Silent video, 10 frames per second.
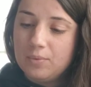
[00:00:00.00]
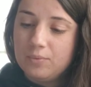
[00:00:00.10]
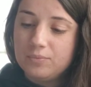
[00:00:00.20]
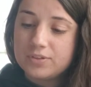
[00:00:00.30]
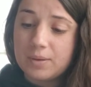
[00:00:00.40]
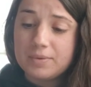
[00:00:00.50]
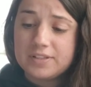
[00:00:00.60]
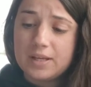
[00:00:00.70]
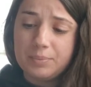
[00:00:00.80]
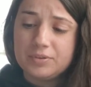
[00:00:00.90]
Some
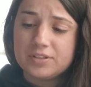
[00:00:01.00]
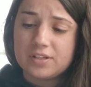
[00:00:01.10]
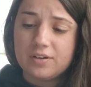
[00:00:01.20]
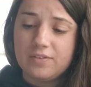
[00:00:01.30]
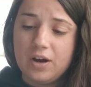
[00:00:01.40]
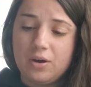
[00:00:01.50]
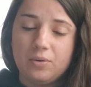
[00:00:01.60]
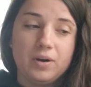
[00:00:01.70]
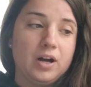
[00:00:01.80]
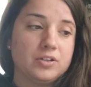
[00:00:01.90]
examples of
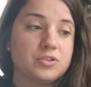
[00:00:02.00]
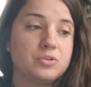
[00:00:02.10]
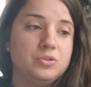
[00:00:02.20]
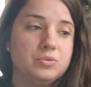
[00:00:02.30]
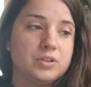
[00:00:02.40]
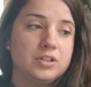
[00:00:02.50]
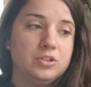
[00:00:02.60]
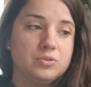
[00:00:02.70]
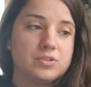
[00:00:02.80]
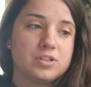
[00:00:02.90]
how also you could
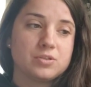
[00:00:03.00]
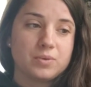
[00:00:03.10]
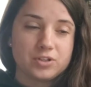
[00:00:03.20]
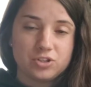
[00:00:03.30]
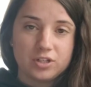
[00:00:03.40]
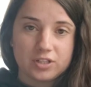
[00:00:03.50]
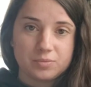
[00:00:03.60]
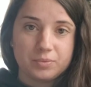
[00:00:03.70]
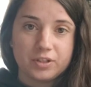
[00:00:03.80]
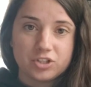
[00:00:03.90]
use this question
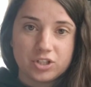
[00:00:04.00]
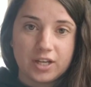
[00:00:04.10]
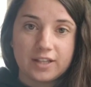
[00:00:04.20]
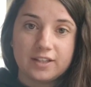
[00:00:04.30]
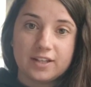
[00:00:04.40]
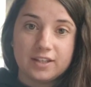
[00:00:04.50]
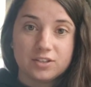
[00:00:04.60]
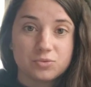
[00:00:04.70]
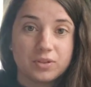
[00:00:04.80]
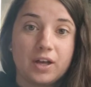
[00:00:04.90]
exploration guide that I think
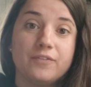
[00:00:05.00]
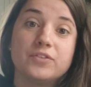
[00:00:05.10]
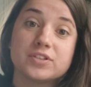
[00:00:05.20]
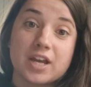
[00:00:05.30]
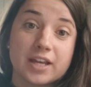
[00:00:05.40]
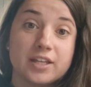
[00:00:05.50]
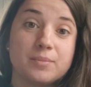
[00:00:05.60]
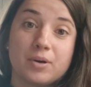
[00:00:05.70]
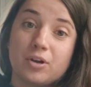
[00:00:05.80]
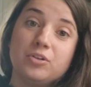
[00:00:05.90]
is really helpful is talking
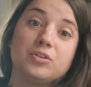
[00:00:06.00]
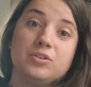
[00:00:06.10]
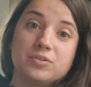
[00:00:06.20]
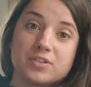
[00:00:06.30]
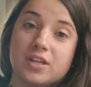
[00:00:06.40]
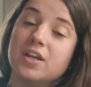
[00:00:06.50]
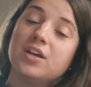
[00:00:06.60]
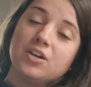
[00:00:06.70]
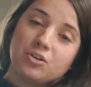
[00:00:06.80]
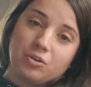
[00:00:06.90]
about how you can use it
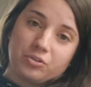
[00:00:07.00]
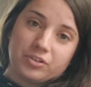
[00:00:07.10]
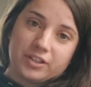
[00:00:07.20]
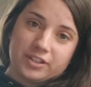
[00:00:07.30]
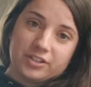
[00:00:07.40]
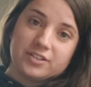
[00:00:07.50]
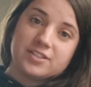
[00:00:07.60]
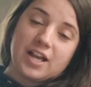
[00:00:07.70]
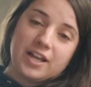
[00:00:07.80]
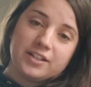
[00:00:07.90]
co-curricular in
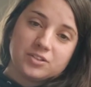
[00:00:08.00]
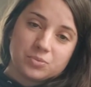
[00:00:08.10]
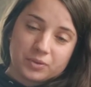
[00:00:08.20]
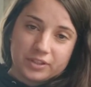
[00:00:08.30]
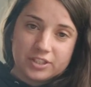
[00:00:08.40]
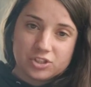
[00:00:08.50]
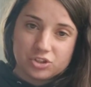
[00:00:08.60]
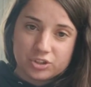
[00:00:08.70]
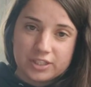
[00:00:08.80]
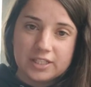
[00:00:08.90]
science, world
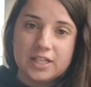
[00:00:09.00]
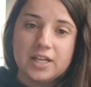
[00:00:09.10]
history,